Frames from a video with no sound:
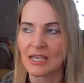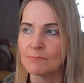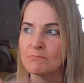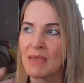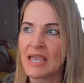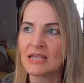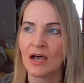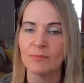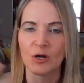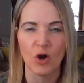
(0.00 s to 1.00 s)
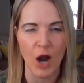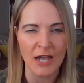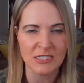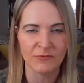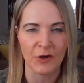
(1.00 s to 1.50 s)
It may come
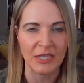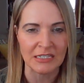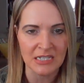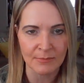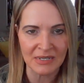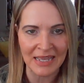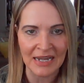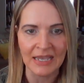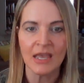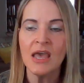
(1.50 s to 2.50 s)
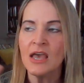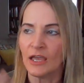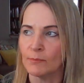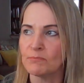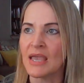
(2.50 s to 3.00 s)
across very intimidating
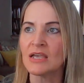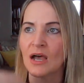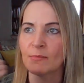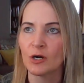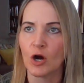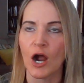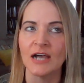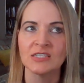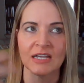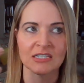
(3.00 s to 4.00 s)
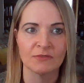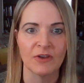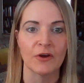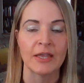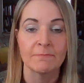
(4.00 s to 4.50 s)
it may come across as
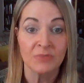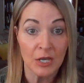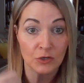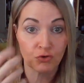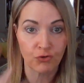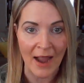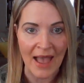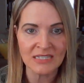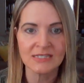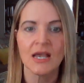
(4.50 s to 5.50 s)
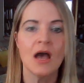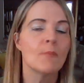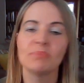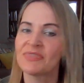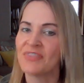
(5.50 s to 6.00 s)
very crass,
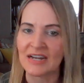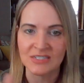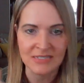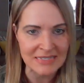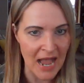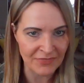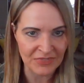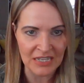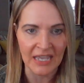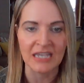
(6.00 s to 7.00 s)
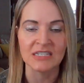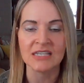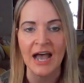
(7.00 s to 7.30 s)
but that is not the case.